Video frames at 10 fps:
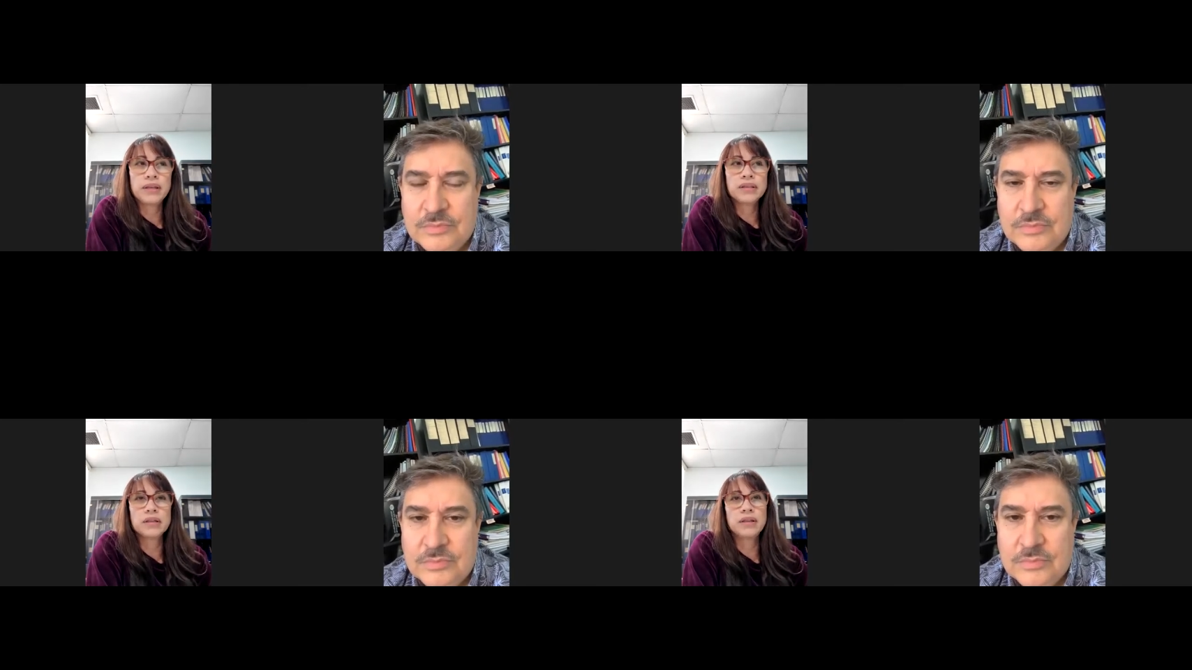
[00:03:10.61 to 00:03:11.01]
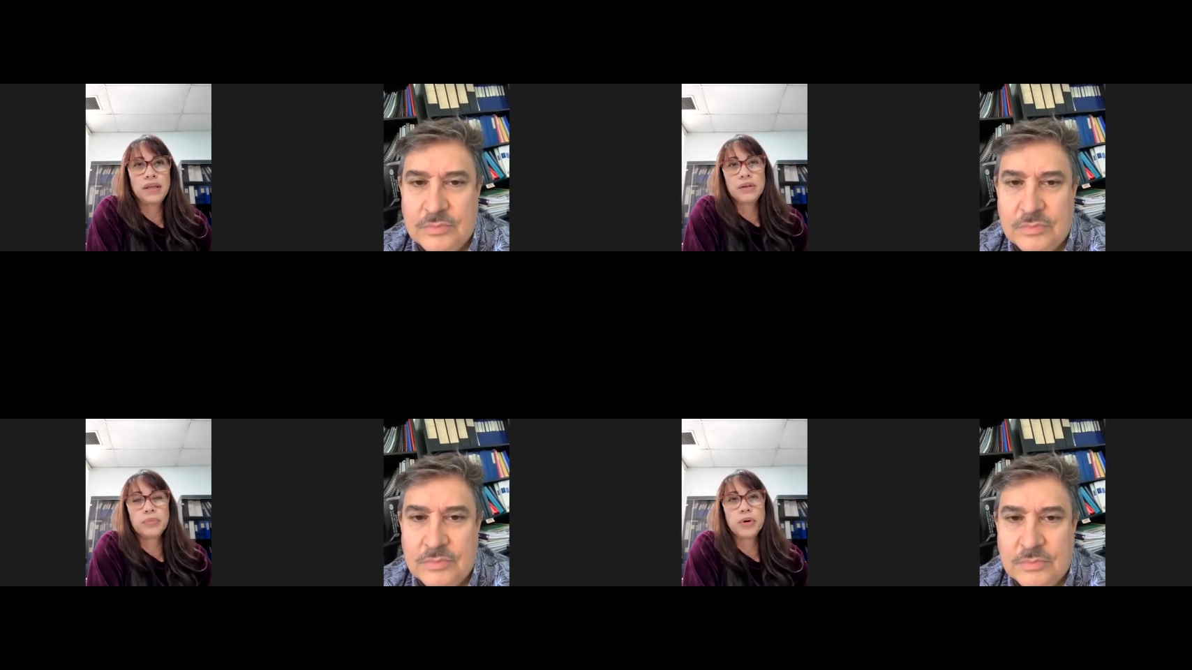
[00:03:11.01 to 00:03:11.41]
Speaker 1: it's an
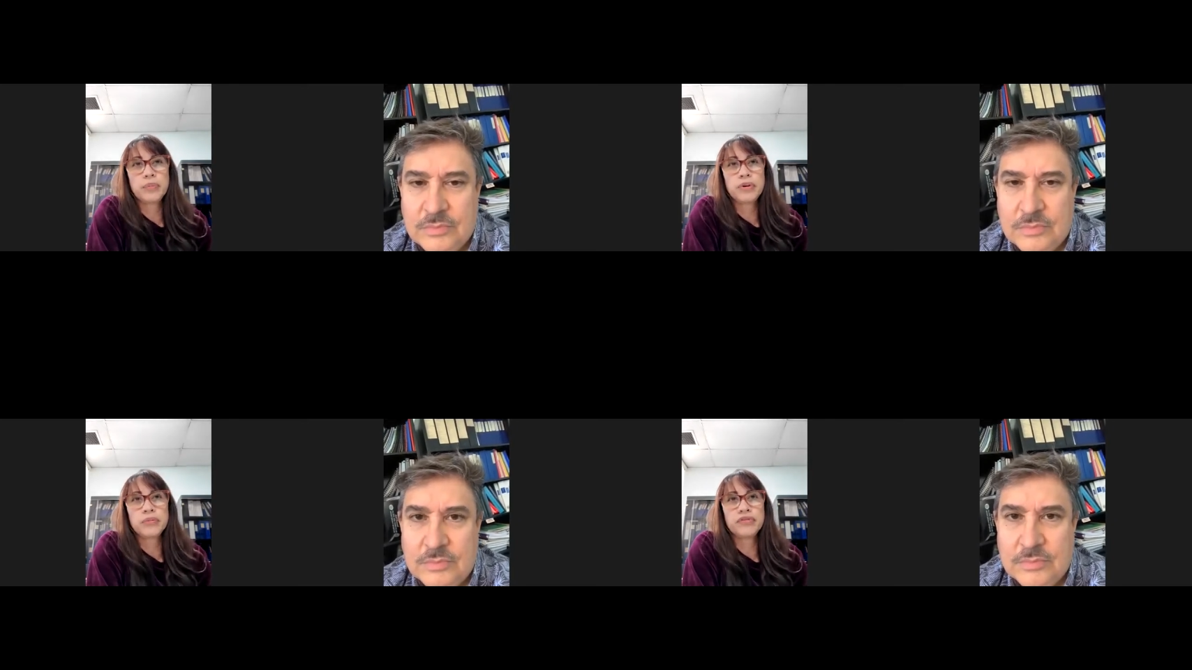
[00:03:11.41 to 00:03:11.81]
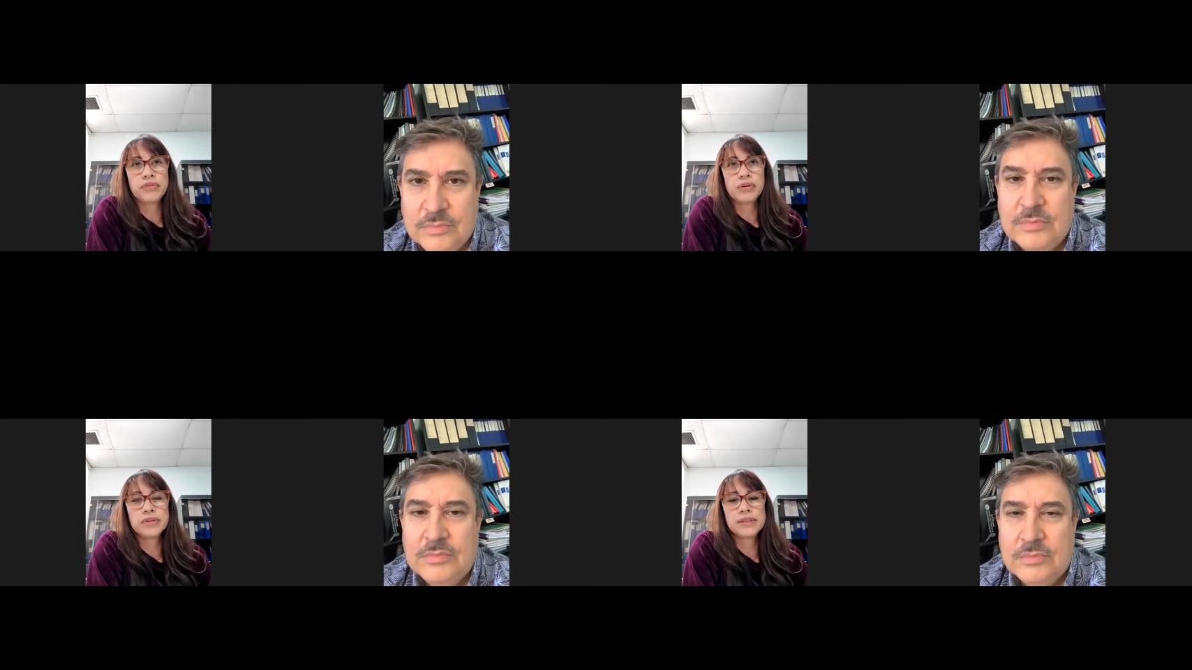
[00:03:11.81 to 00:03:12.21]
inappropriate
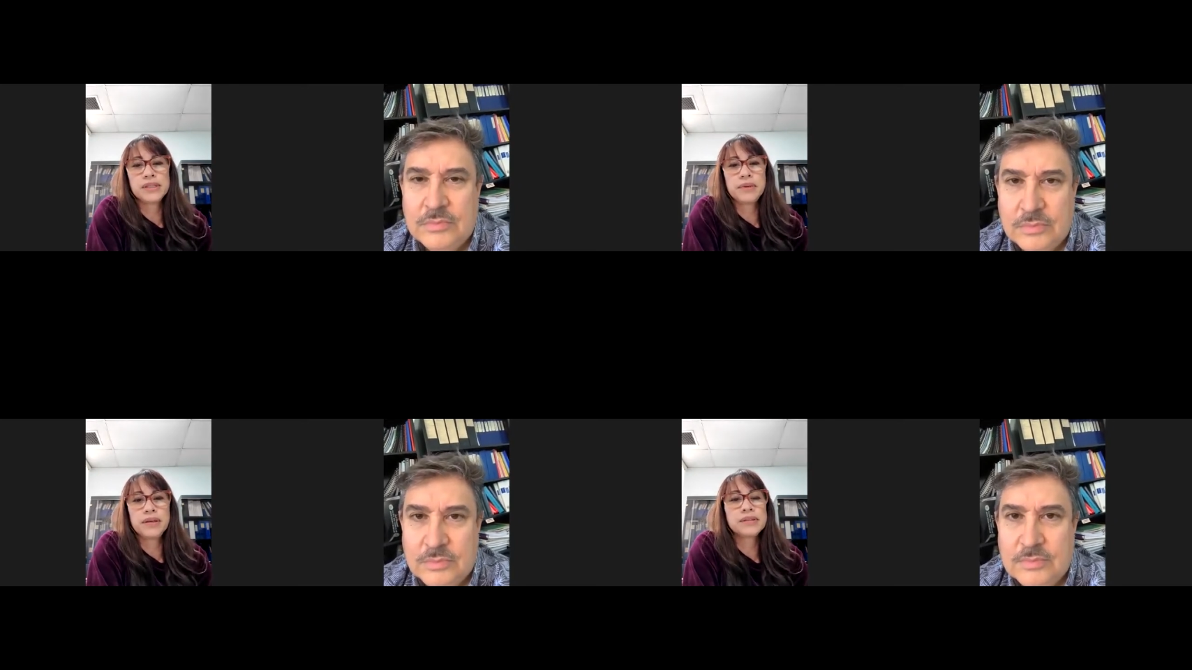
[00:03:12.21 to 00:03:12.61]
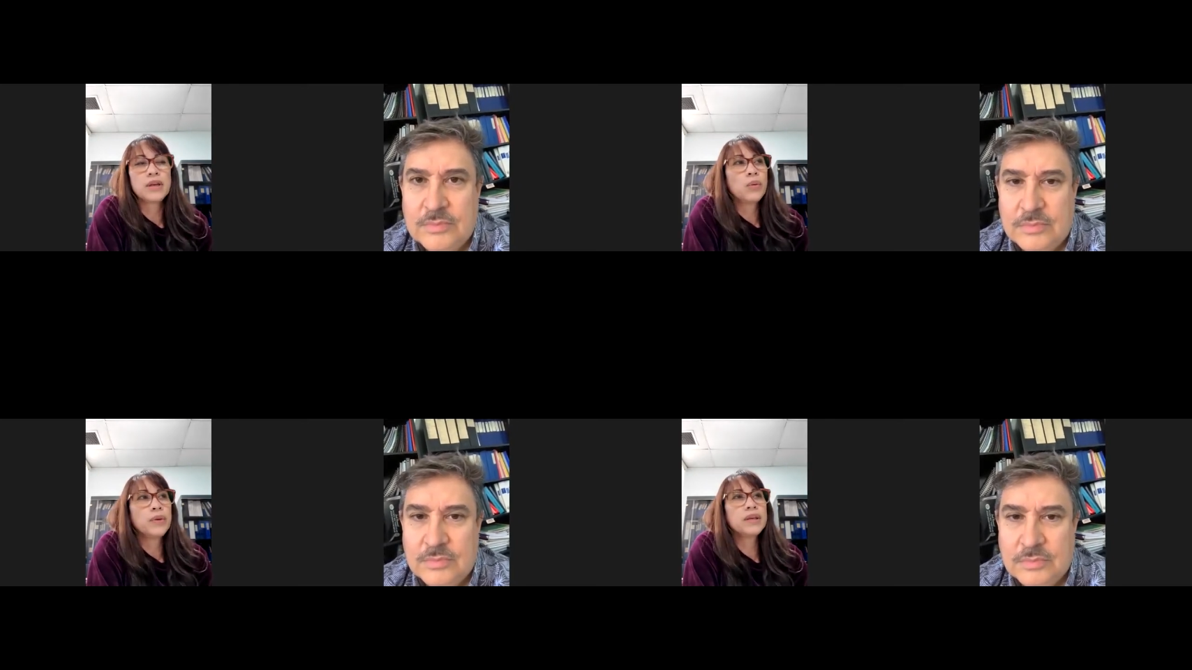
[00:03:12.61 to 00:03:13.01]
referral to CPS,
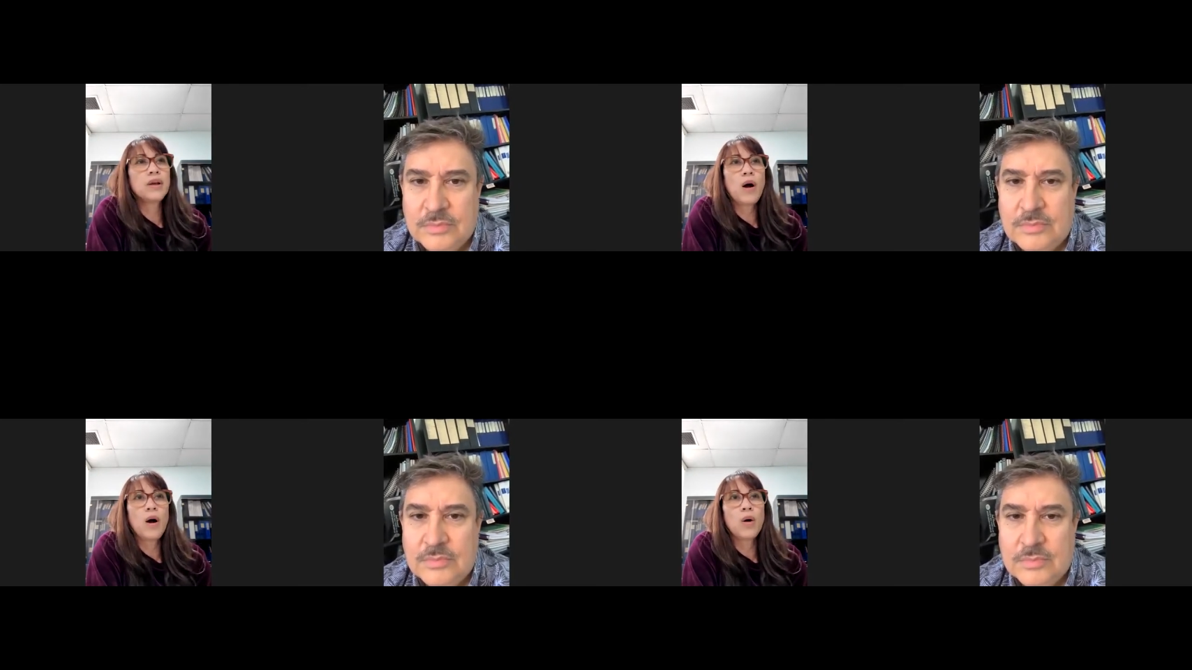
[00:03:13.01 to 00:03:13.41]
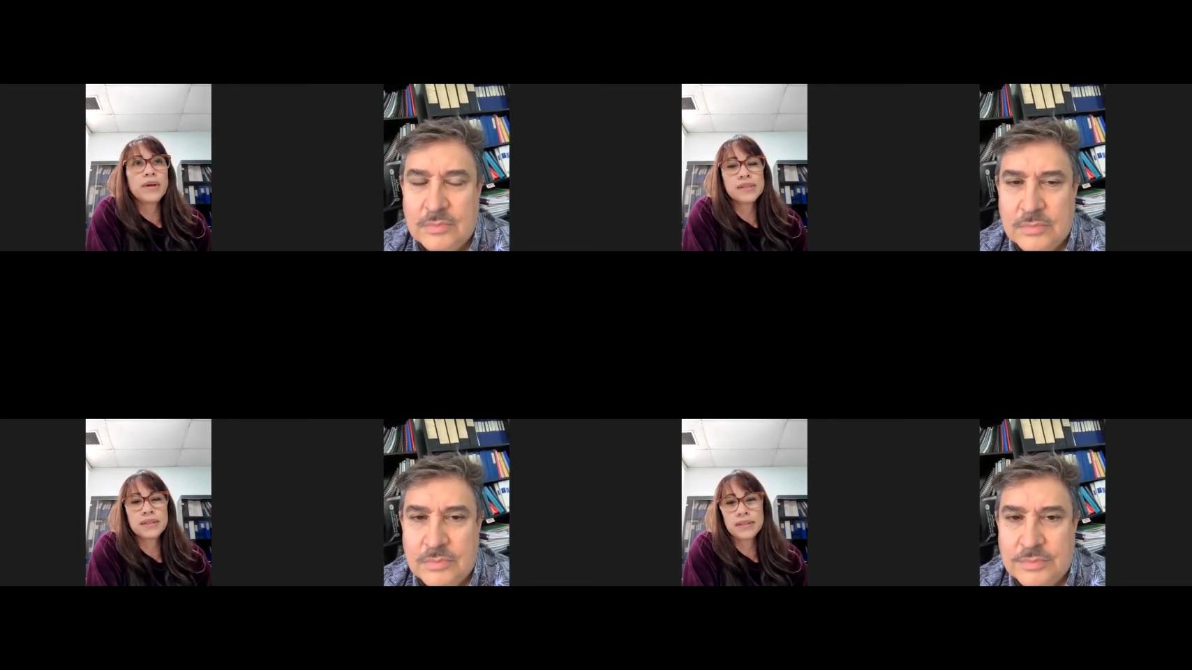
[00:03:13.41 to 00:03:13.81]
we can
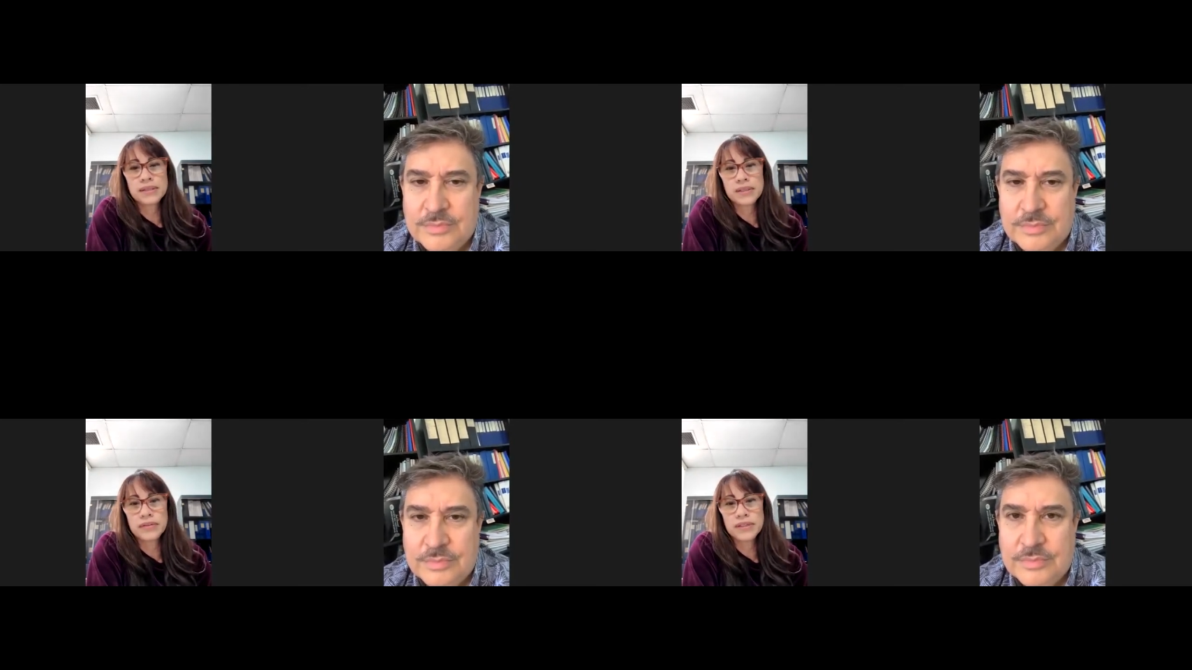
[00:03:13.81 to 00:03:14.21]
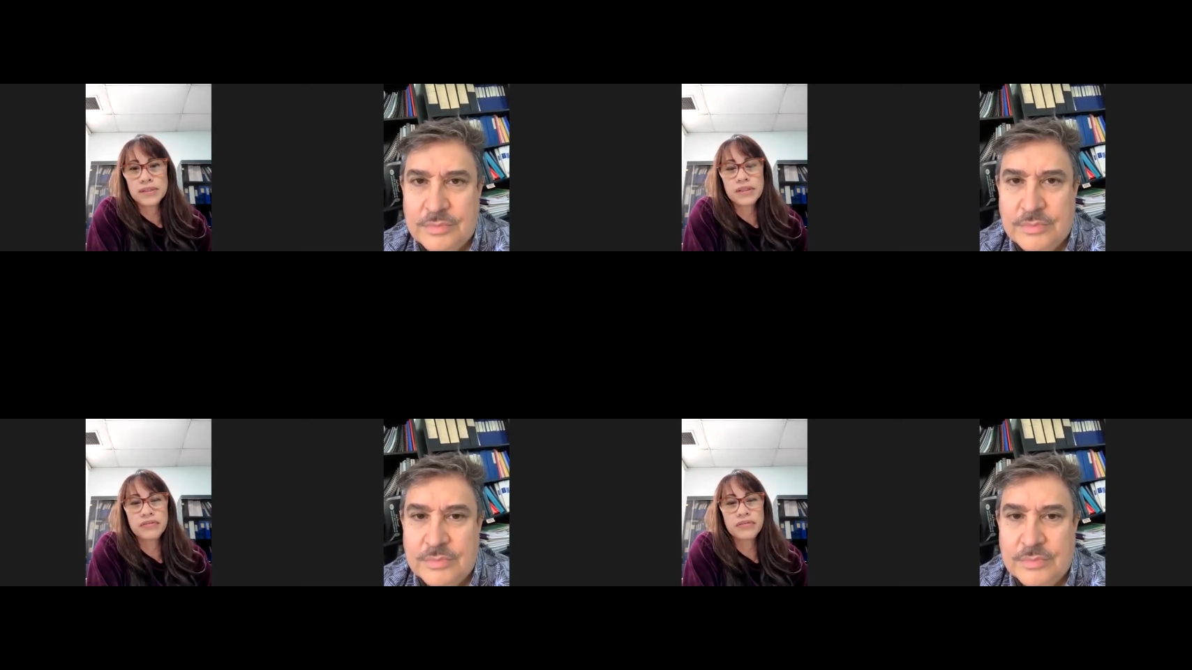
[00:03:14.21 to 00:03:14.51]
always link services.